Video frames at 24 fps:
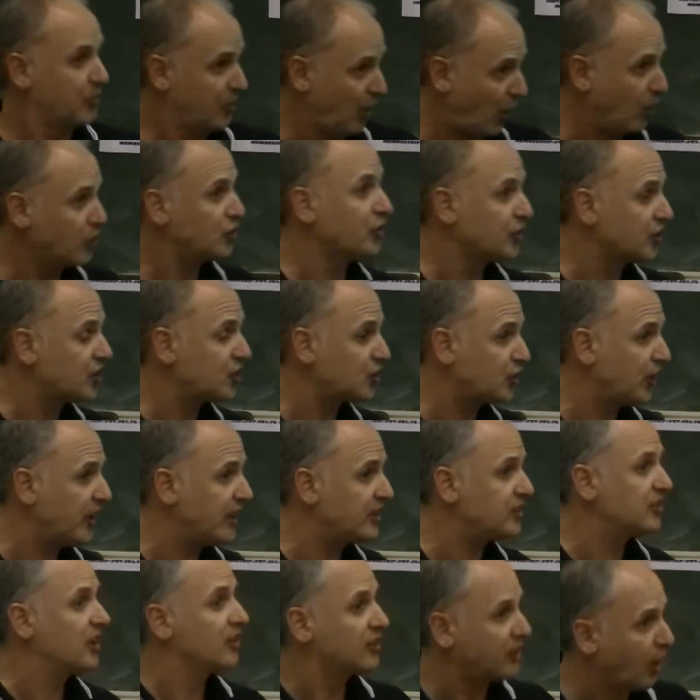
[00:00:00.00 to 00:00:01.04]
those on the
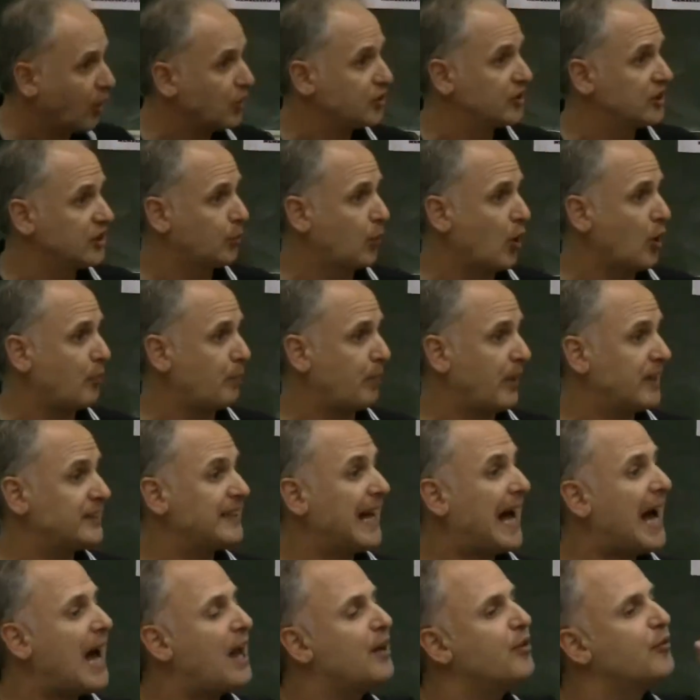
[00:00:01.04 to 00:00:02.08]
streets, those in the
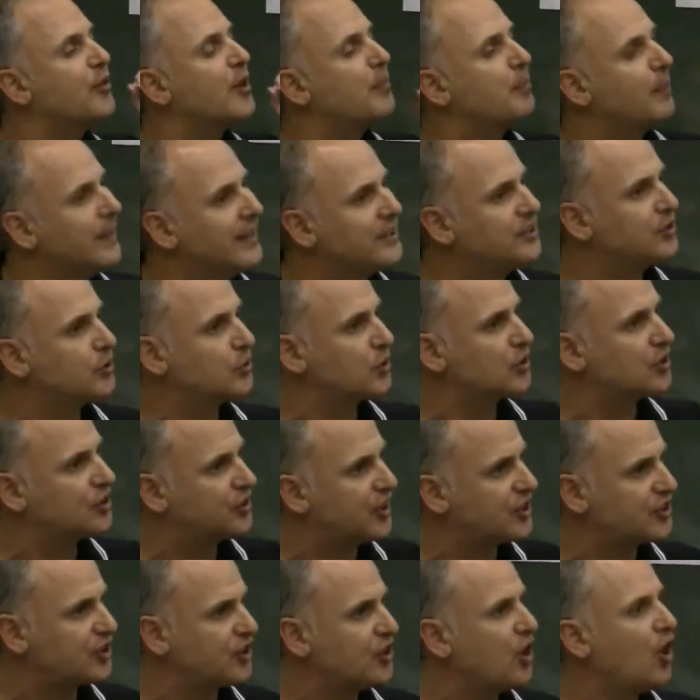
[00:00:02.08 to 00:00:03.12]
workplace, and the political
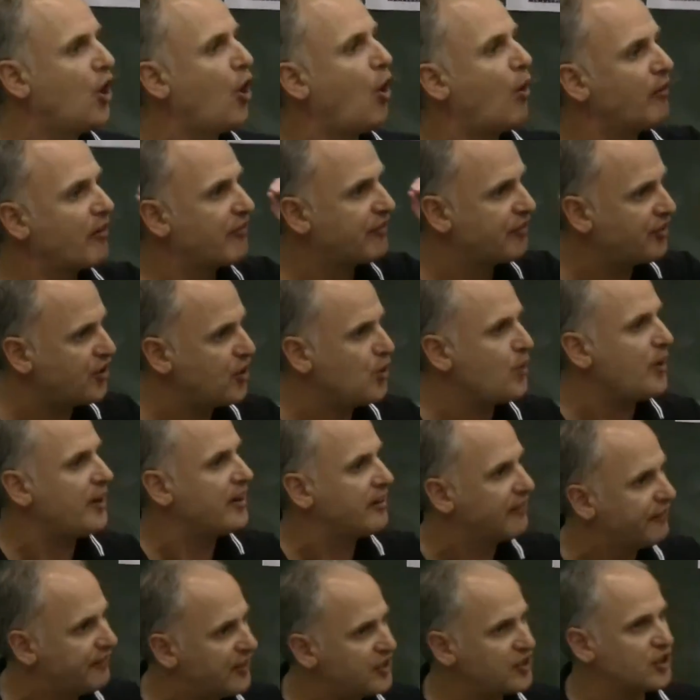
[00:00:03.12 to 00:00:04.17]
tradition of a view
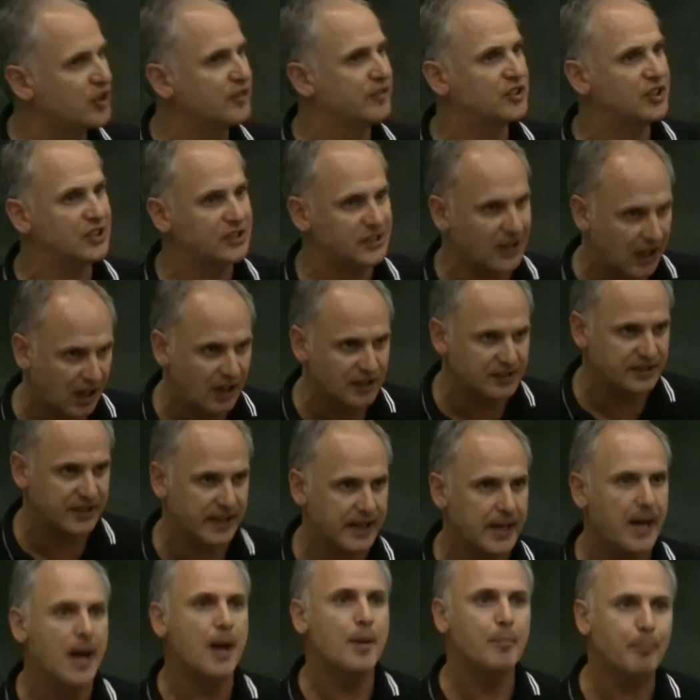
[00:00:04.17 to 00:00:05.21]
and a vision of a
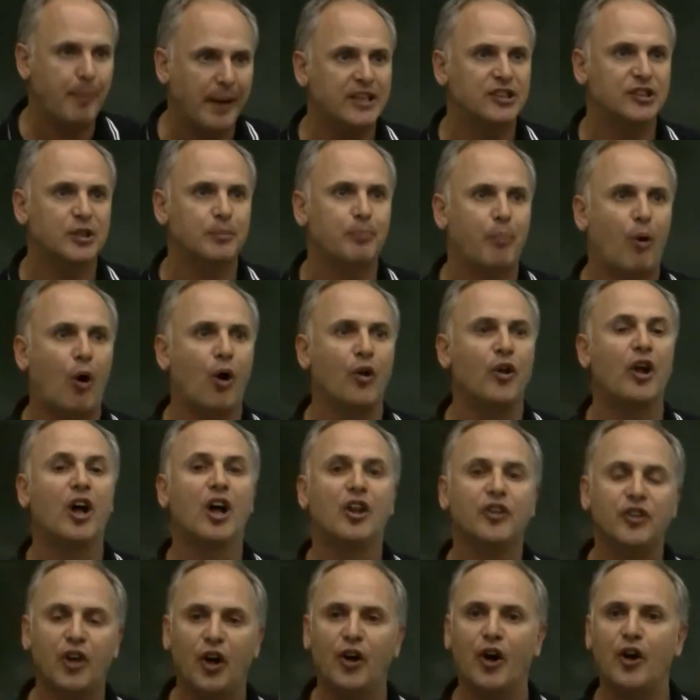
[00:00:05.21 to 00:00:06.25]
society based
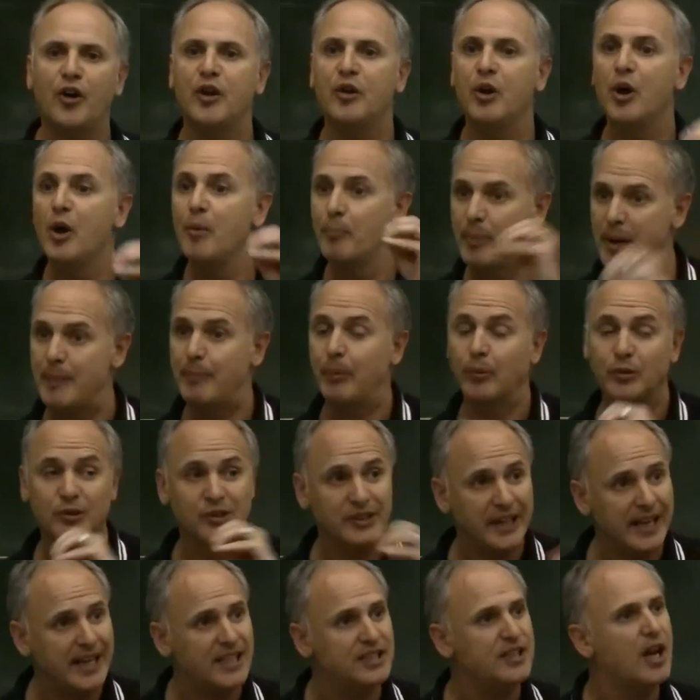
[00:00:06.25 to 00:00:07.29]
upon not only people's
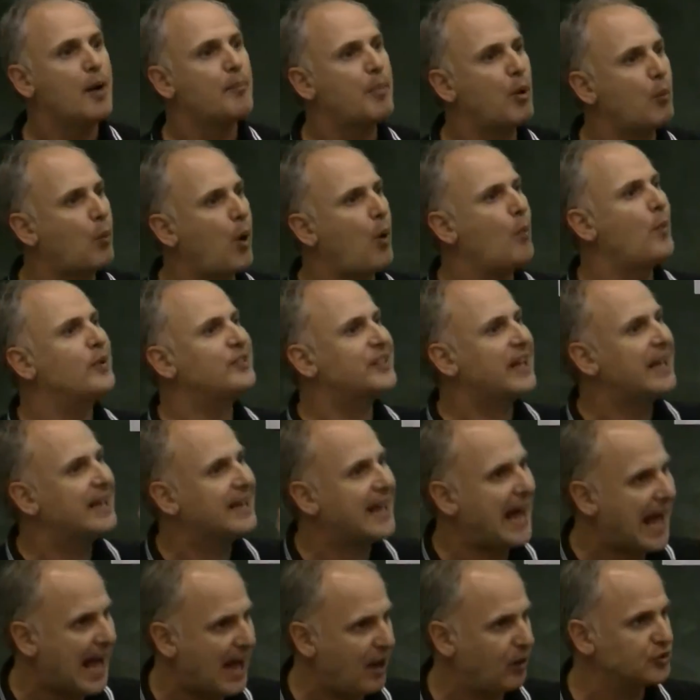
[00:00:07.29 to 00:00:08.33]
needs, but one which
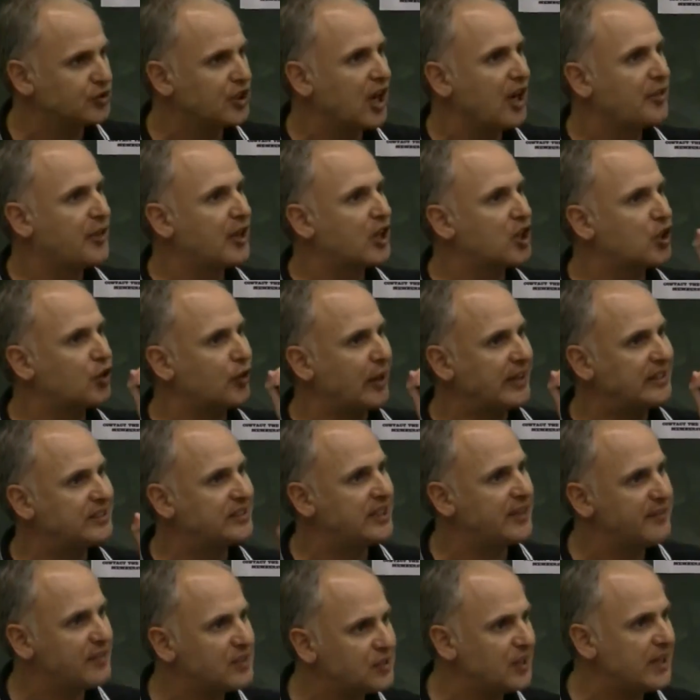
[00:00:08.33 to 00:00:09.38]
allows the
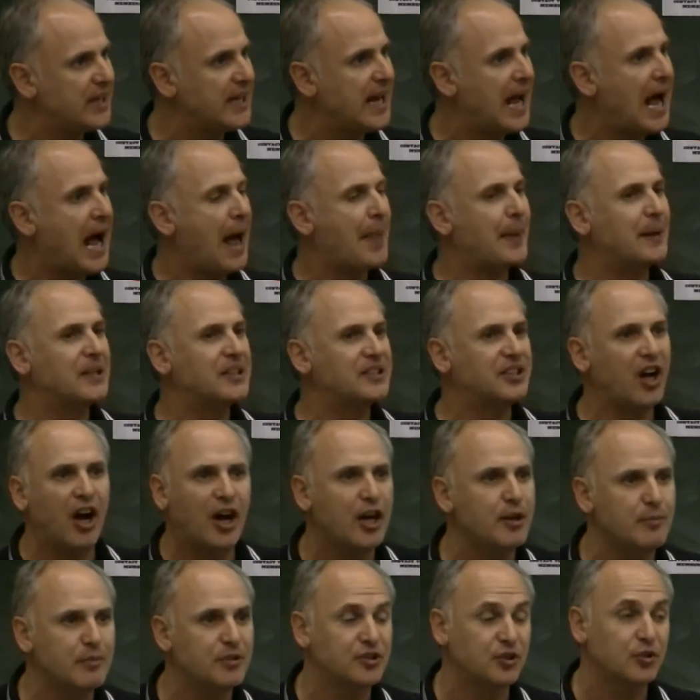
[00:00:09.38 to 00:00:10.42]
creativity and the
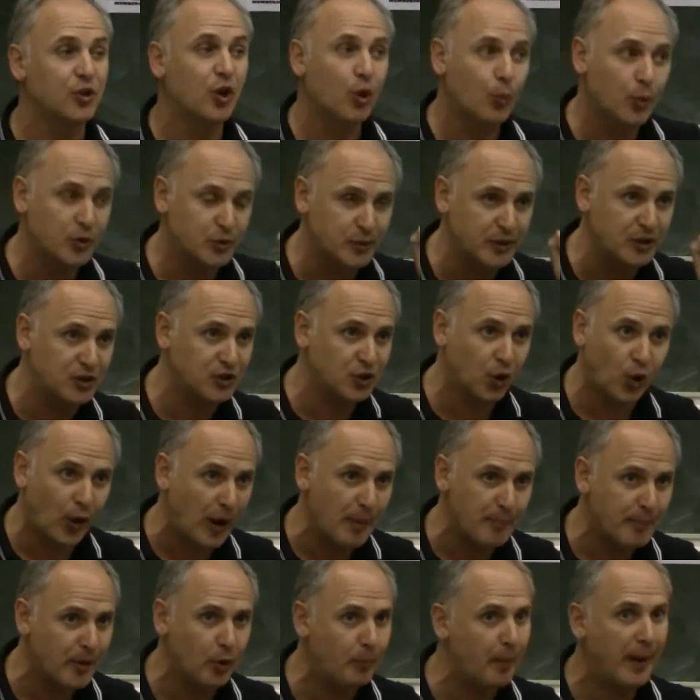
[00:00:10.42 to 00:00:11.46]
dynamism which we
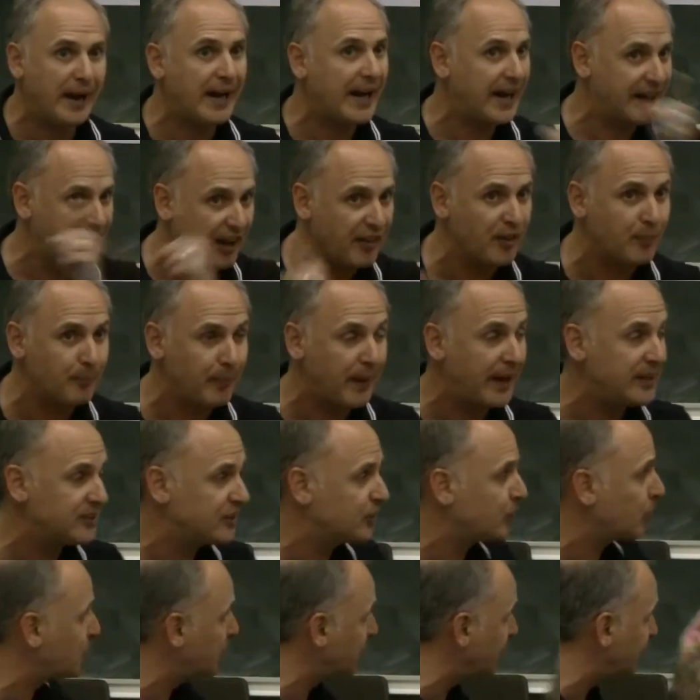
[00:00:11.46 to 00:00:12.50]
saw at Millbank and other
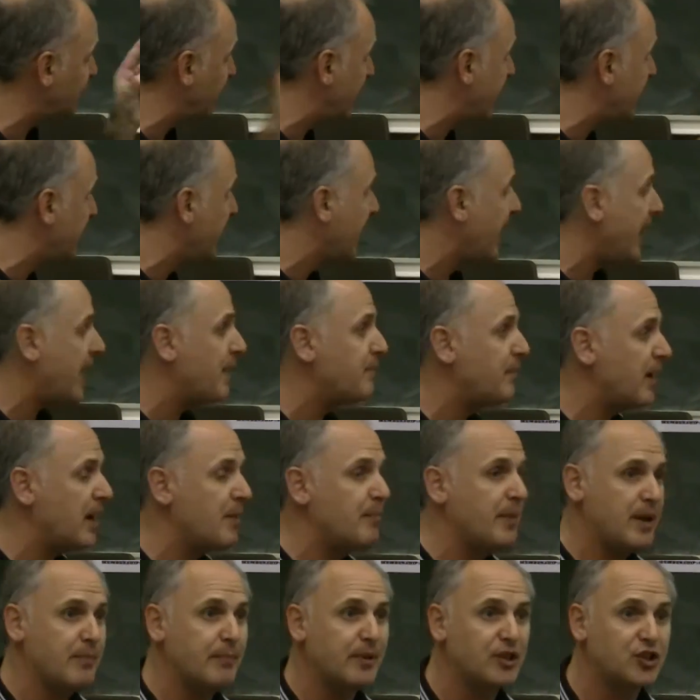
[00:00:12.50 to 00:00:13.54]
places, which we see in,
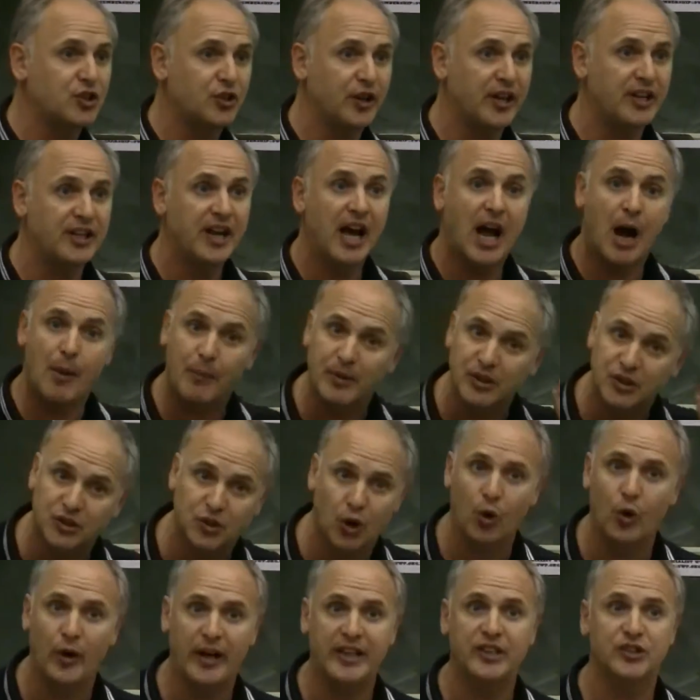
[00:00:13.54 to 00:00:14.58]
in, in Madrid, and we
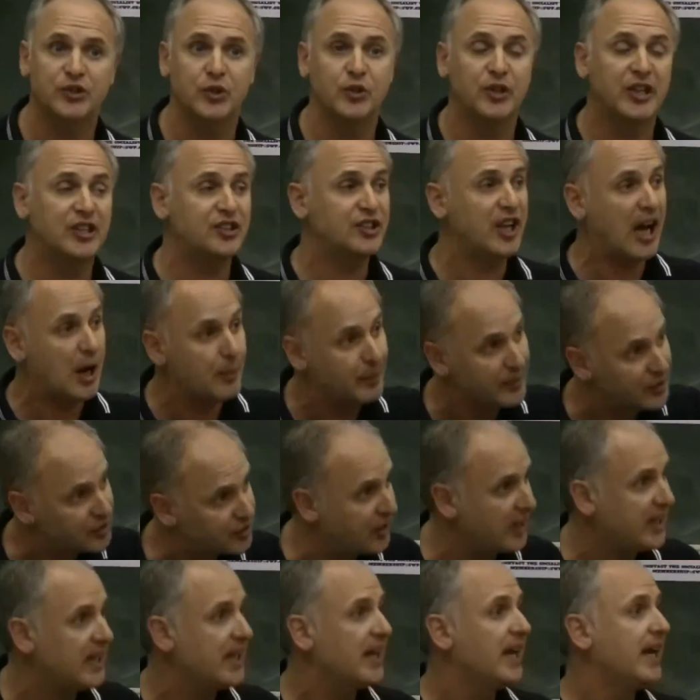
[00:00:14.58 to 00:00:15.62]
saw in Tunisia, and we
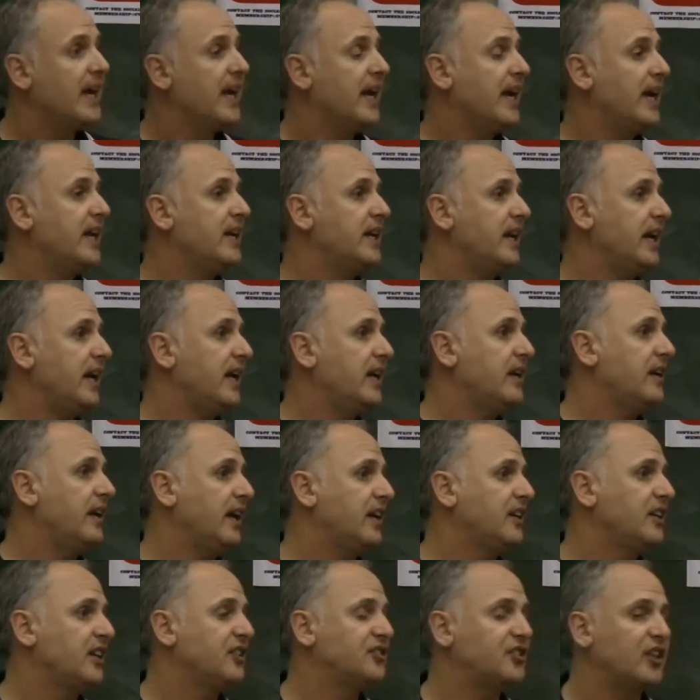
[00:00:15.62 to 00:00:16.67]
see in, in,
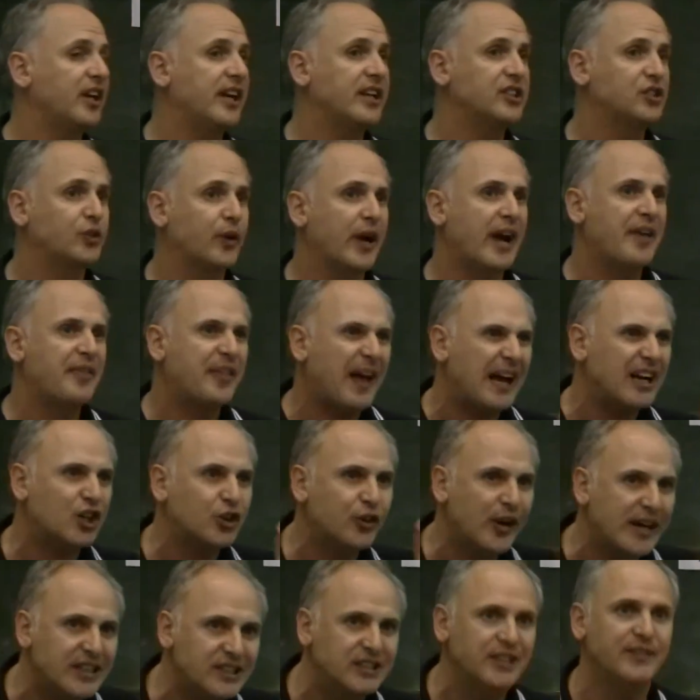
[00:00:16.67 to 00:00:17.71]
in, in
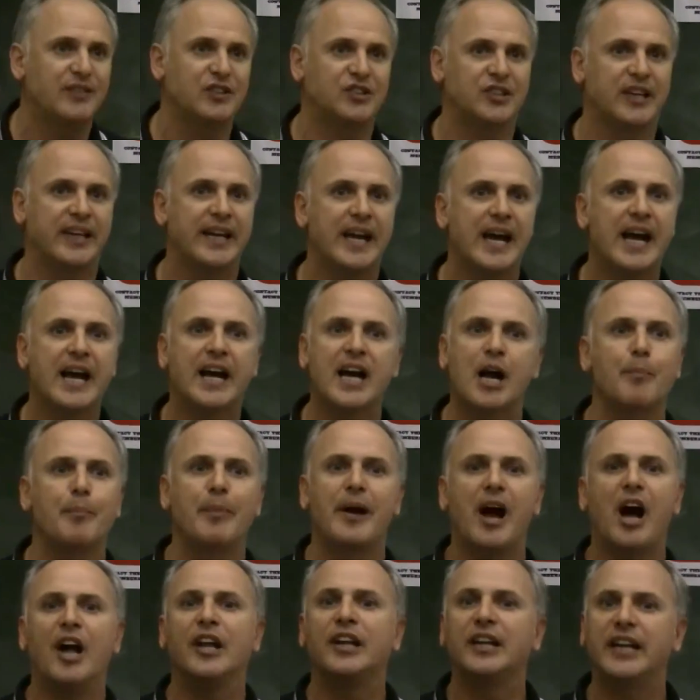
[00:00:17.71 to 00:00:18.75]
That creativity can
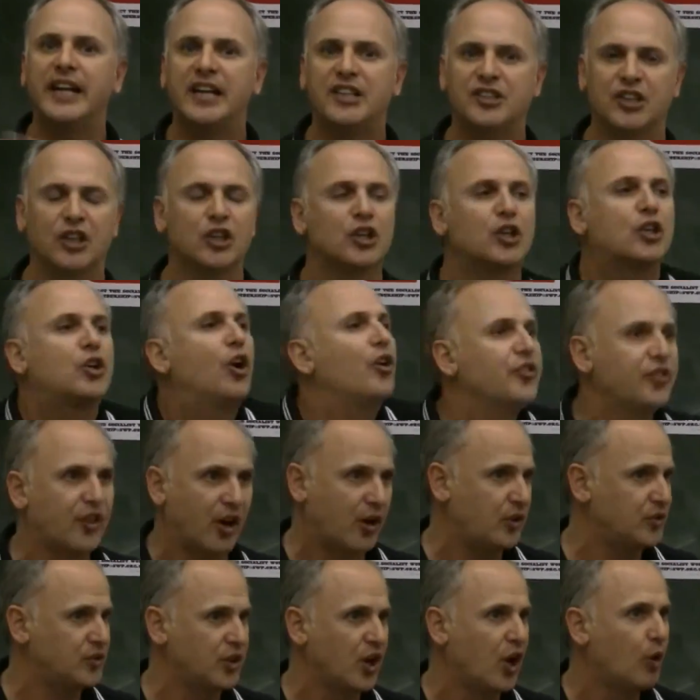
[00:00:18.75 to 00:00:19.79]
be unleashed, and God
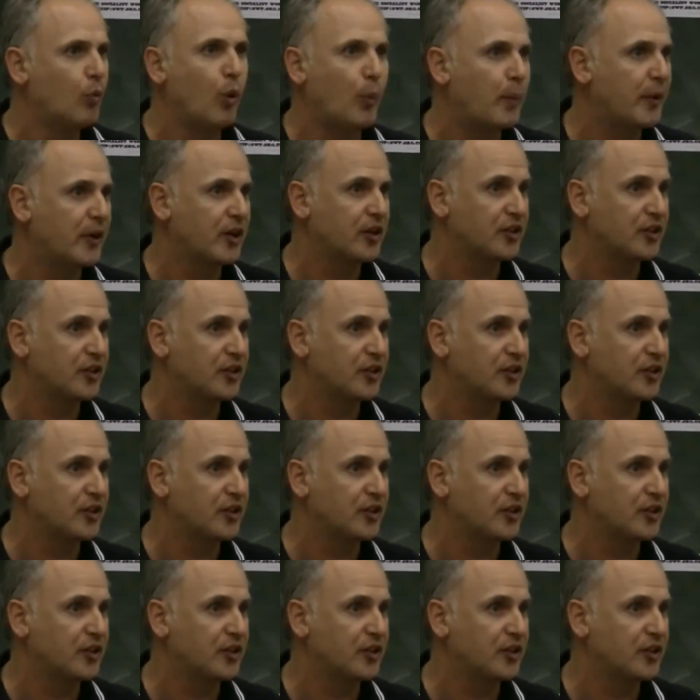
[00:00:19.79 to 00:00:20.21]
knows what we